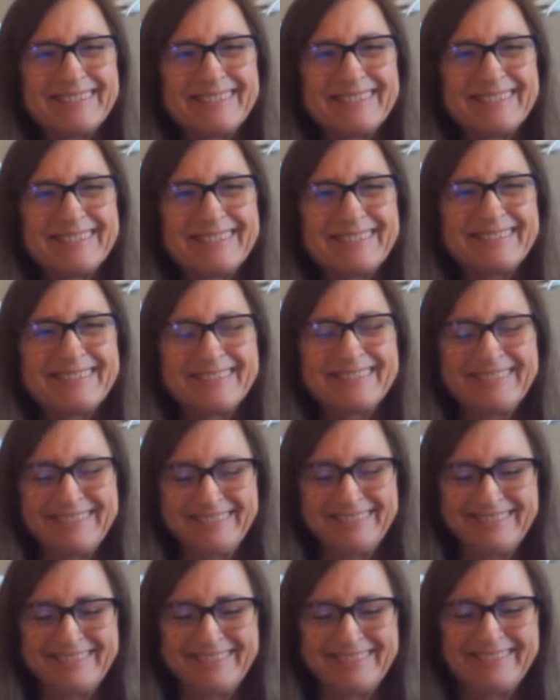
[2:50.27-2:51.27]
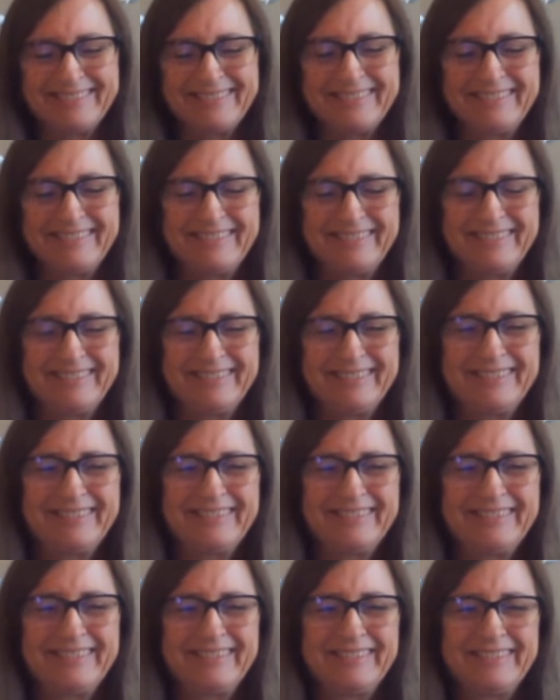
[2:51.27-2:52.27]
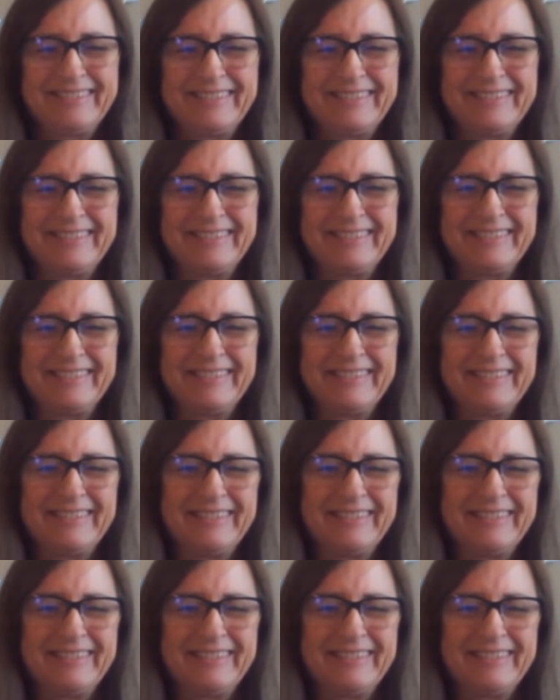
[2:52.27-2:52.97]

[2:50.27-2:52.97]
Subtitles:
(silence)